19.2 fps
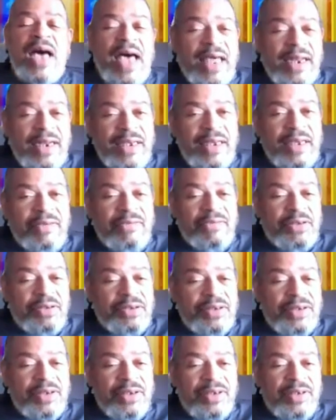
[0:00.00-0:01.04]
highly of
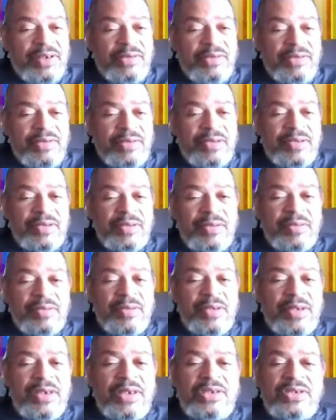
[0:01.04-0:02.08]
yourselves
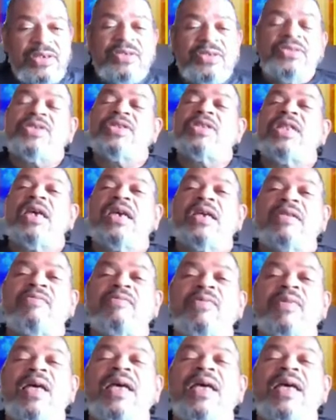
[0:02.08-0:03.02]
because you're stick